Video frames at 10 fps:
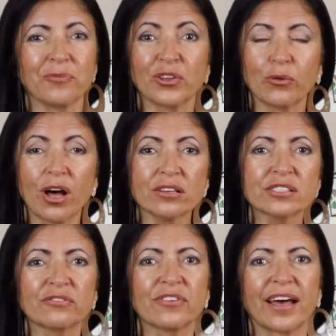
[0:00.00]
You will
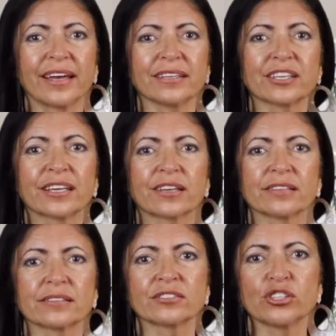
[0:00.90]
also find
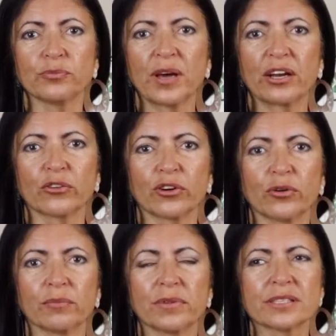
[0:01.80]

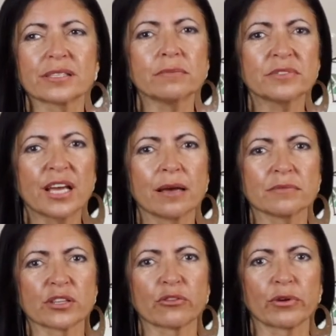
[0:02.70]
2-bedroom,
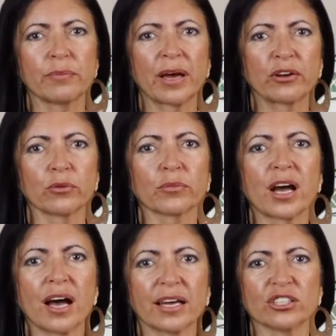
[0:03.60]
sometimes a 3-bedroom
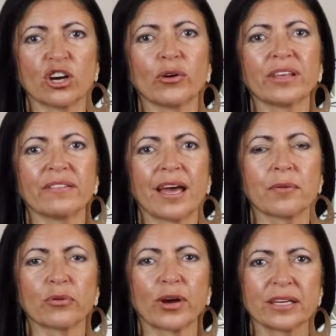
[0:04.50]
condo in
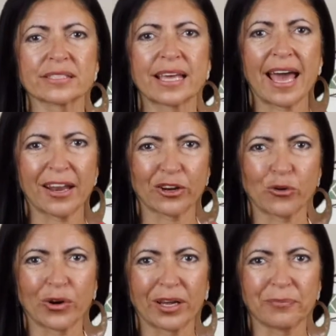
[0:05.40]
that price
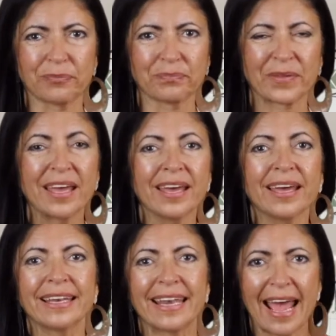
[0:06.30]
category.
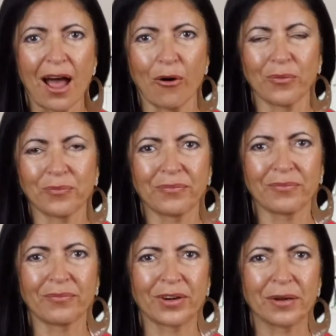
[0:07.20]
Now,
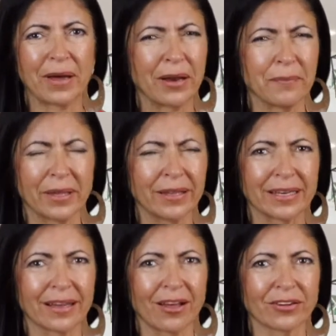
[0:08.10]
what about $1
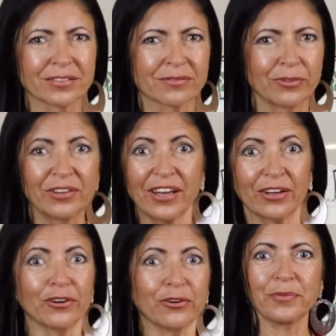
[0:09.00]
million? What if I
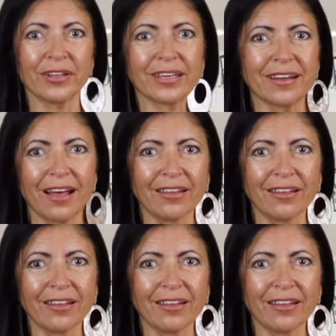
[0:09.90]
go million?